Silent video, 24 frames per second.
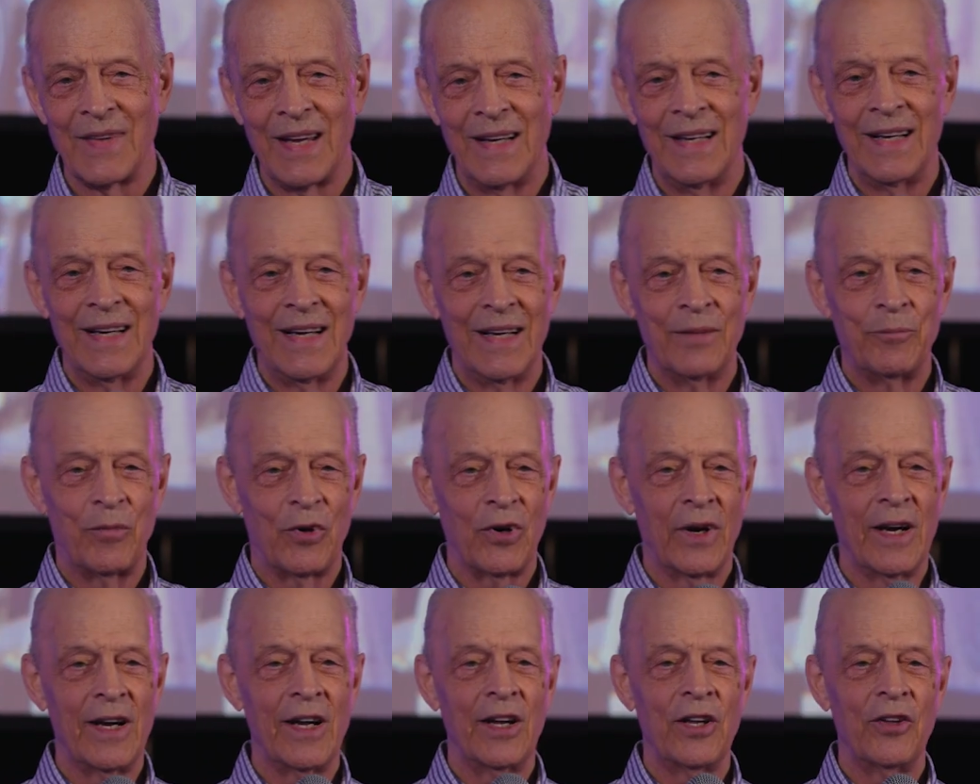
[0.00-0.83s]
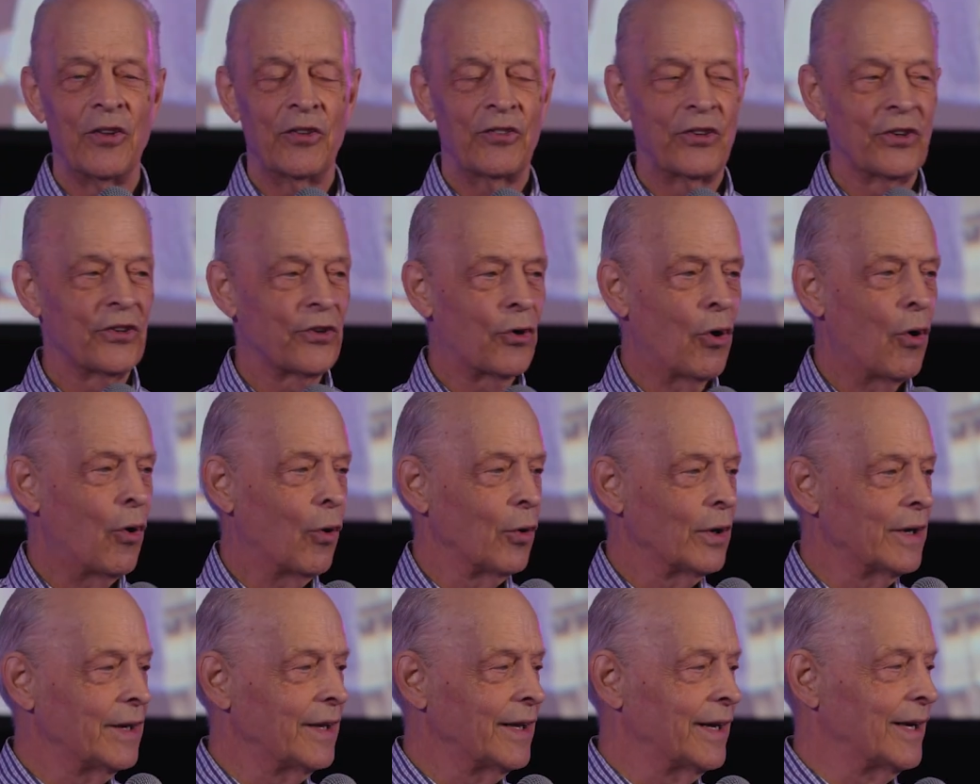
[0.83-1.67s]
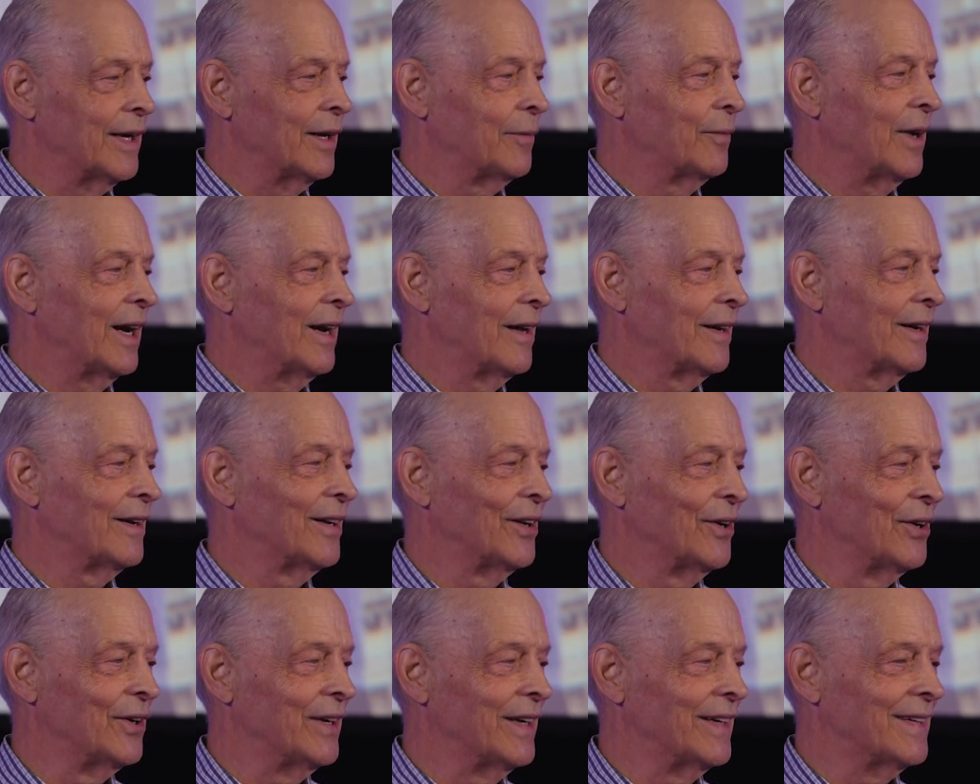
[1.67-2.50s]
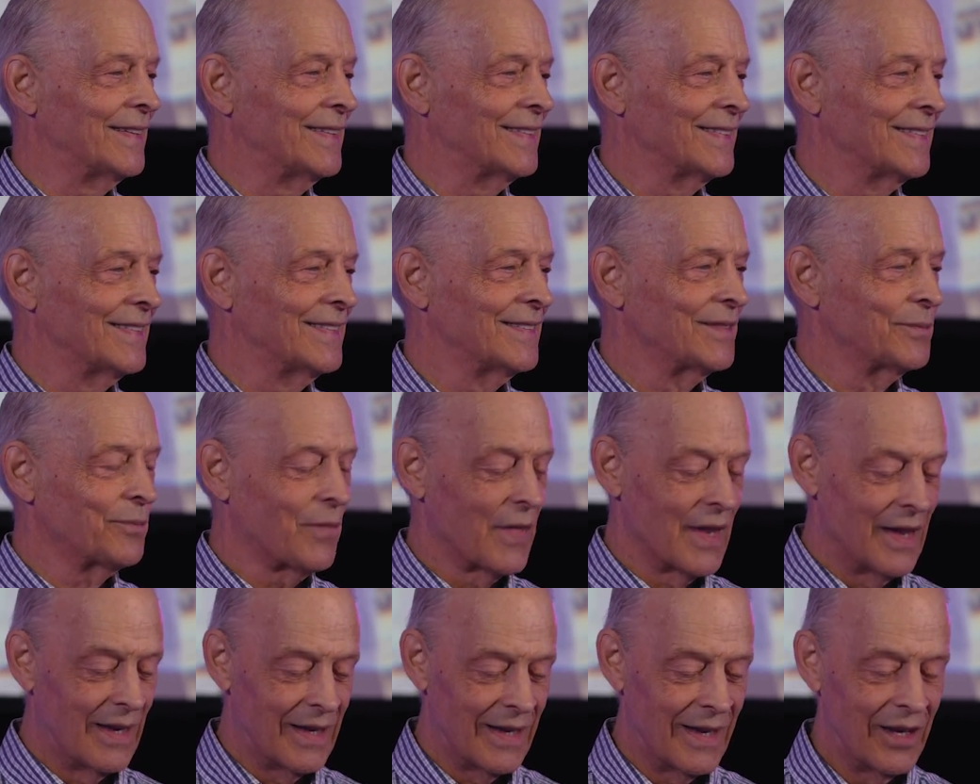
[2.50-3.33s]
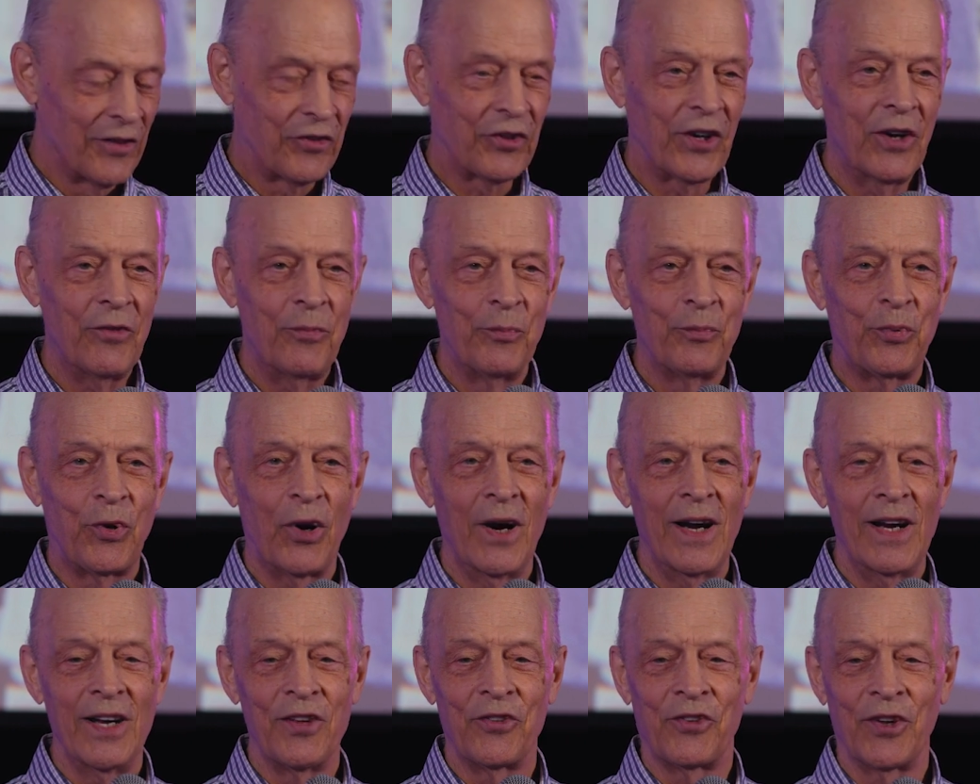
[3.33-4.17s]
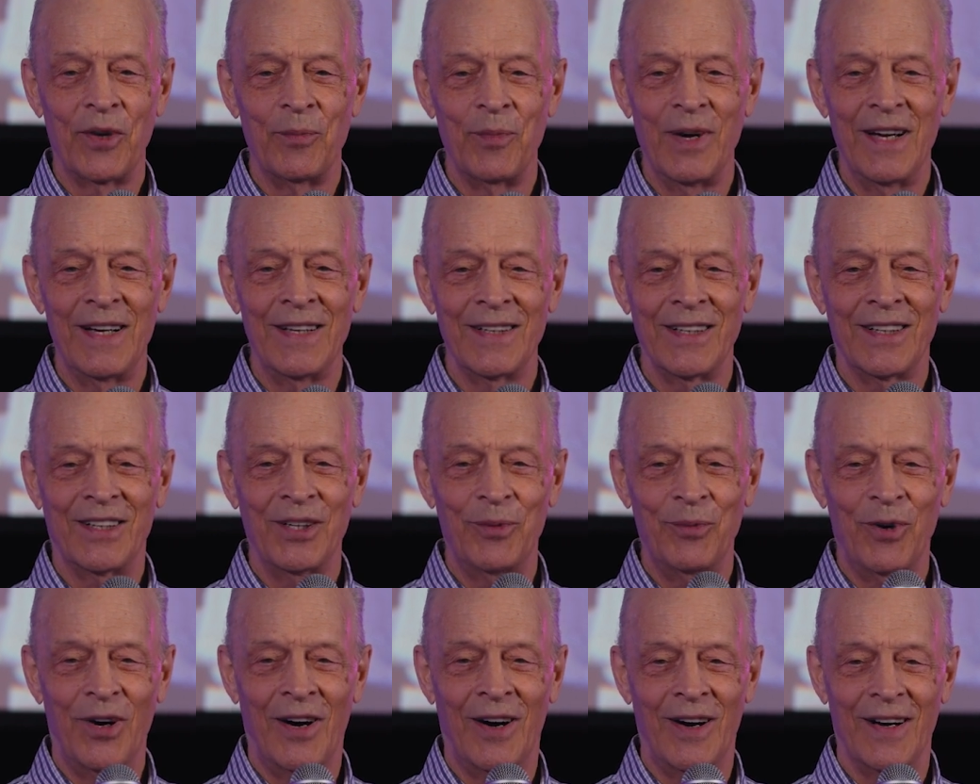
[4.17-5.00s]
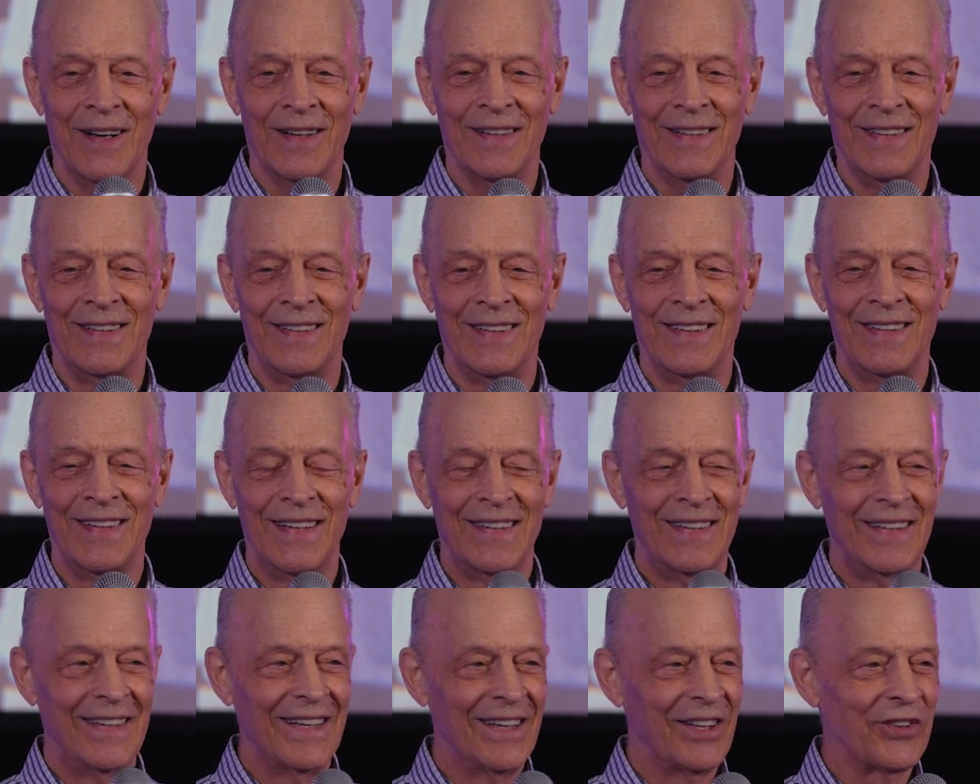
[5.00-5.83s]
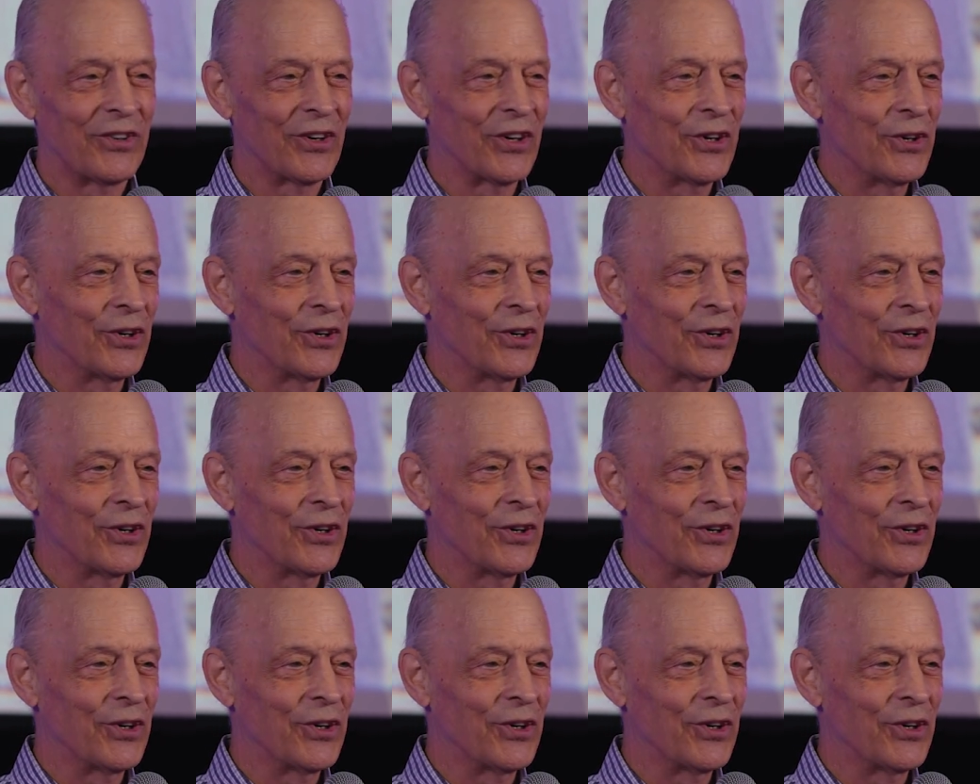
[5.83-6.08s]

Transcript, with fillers: Amen. Praise his holy name. Hallelujah. Let's give him praise. Amen. Come on. He's a